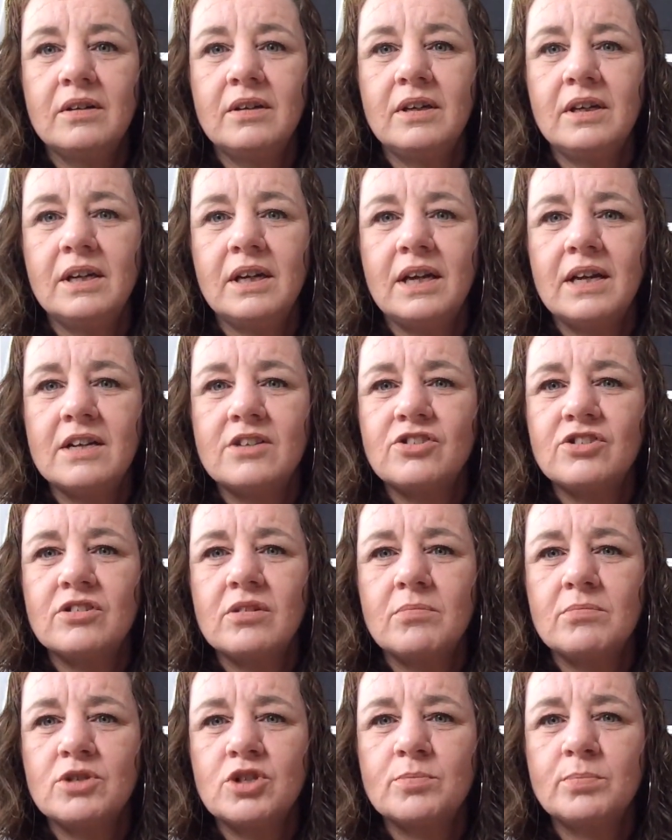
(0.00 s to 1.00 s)
It has
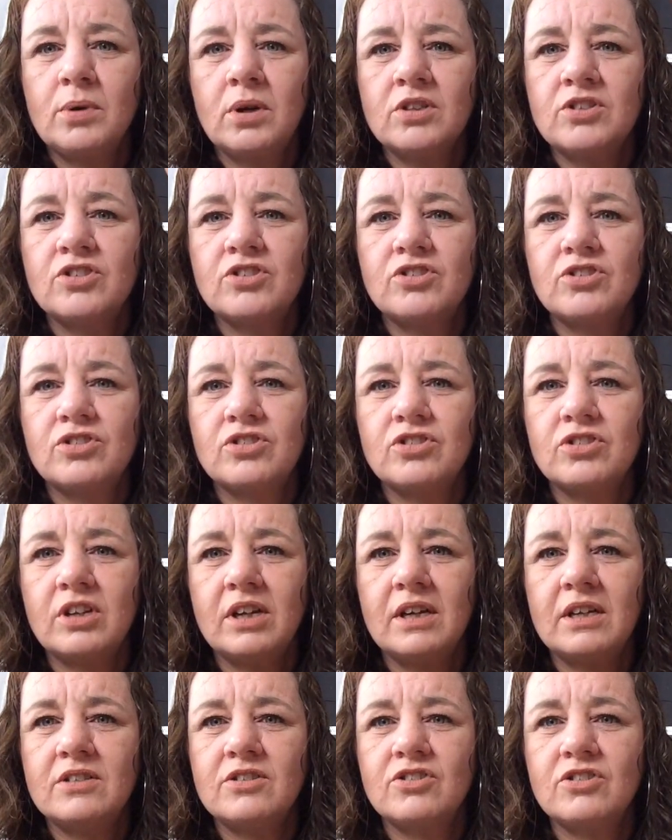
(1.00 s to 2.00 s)
some spots
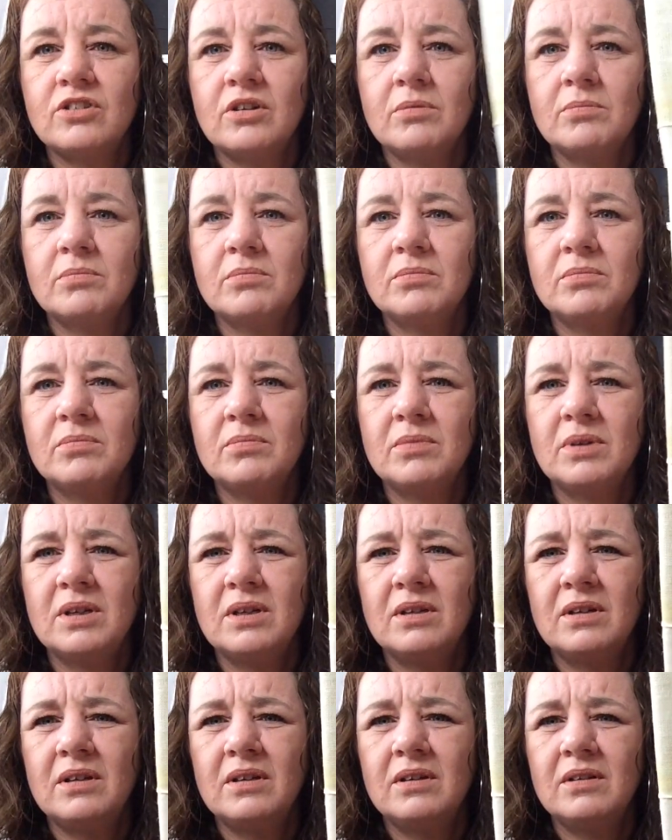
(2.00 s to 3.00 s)
and some,
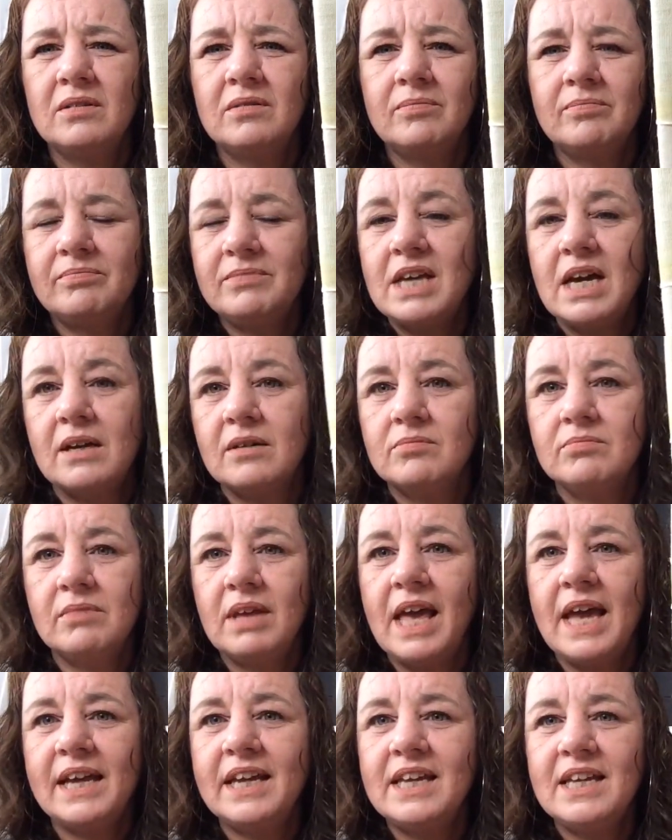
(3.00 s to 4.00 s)
yeah,
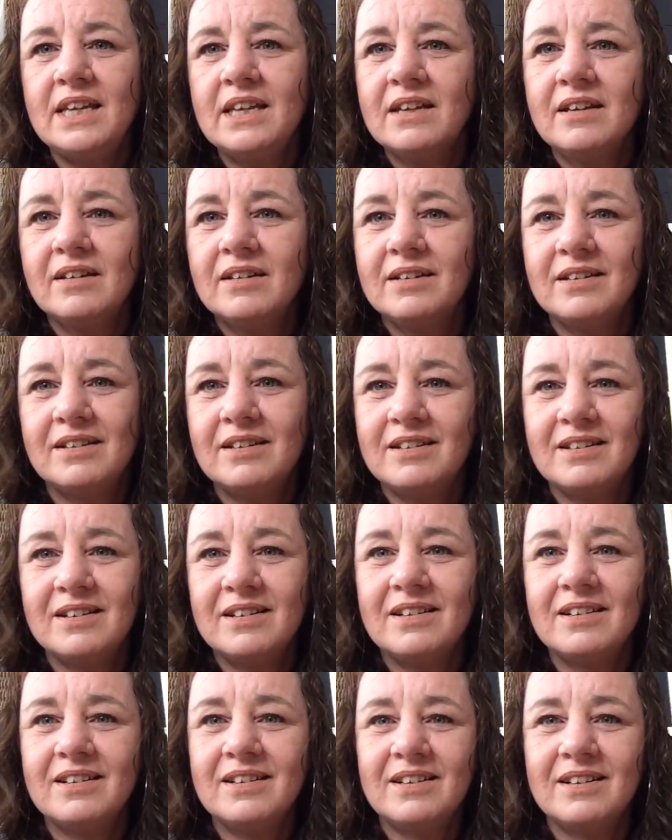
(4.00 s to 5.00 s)
eggy
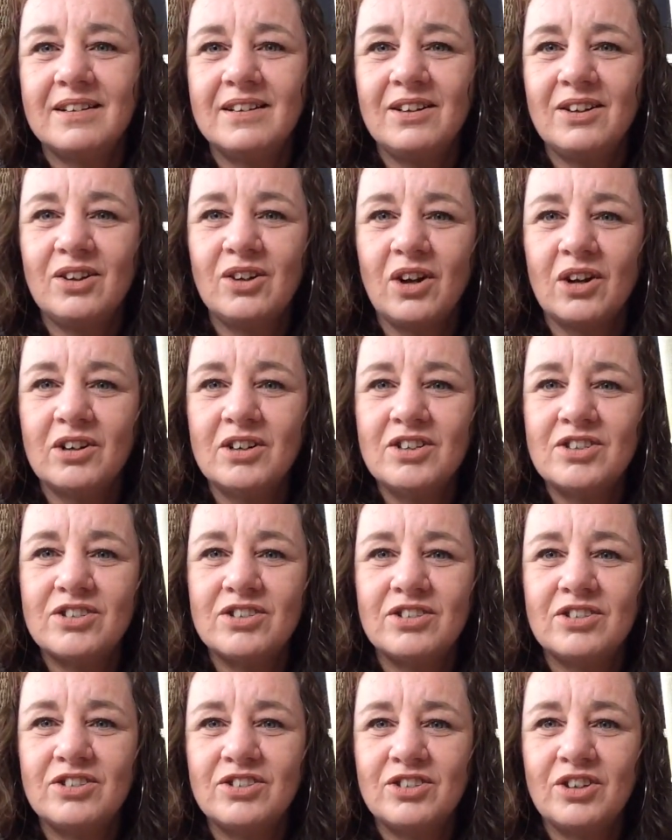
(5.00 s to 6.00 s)

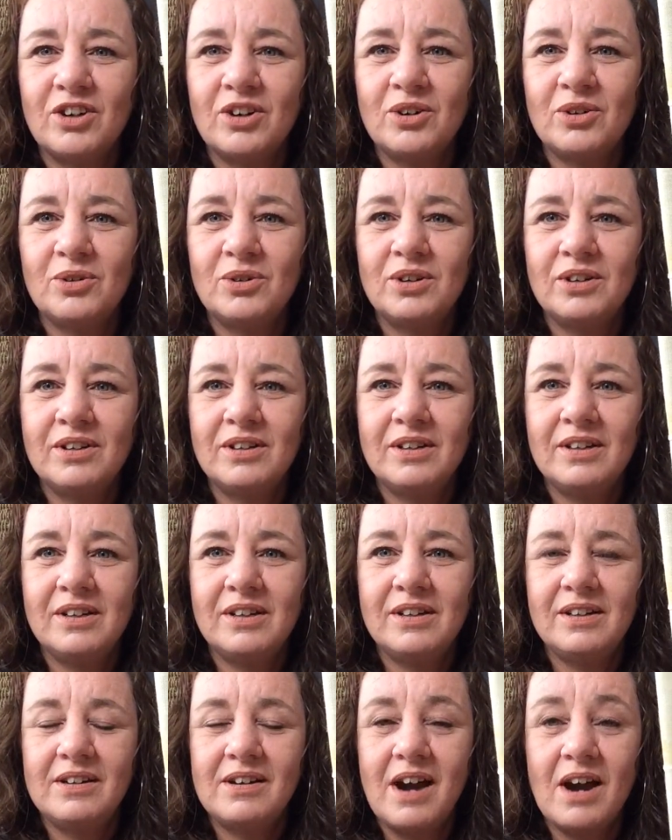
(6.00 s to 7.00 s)
colors. So
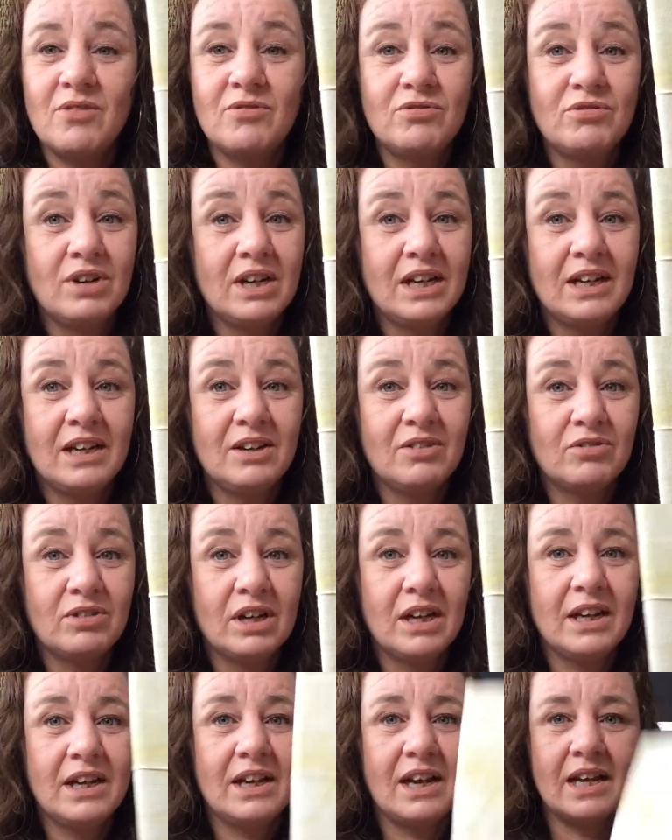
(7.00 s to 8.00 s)
I really,
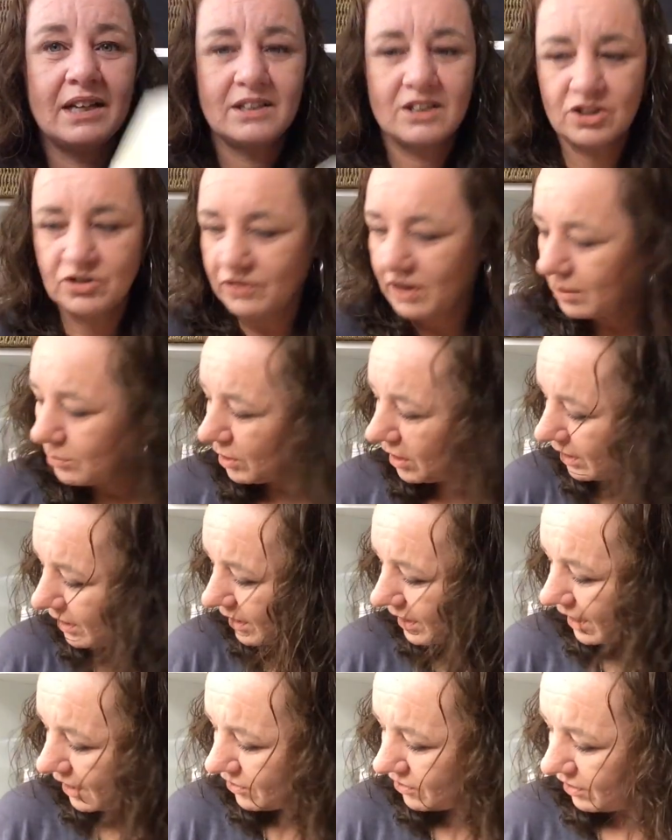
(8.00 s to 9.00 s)
really like this fabric,
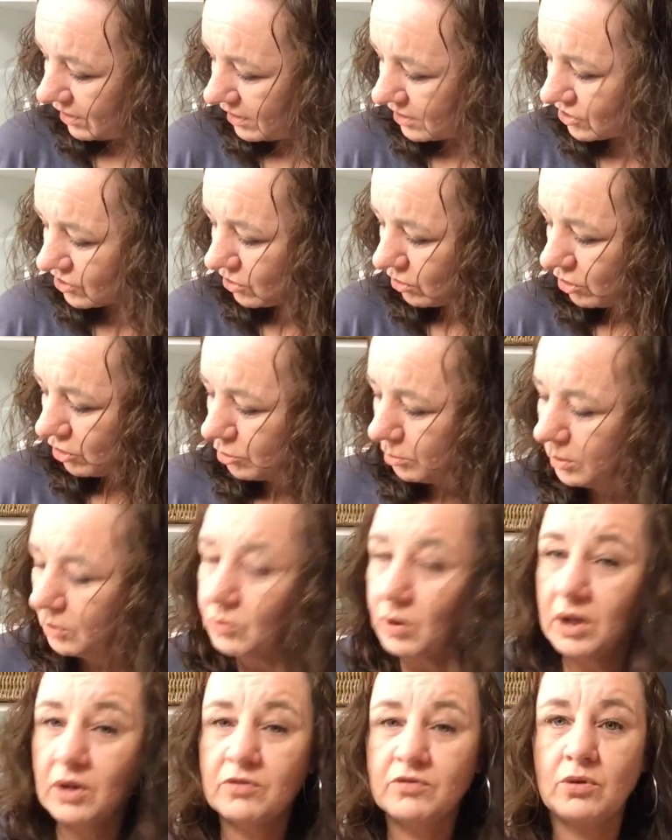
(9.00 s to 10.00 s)
and I think it's going to be
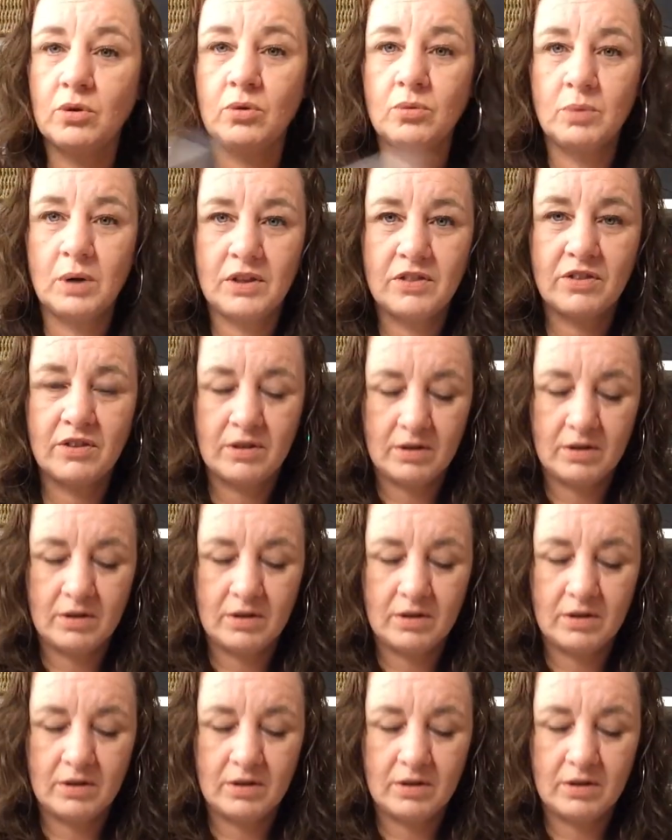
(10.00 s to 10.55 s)
wonderful with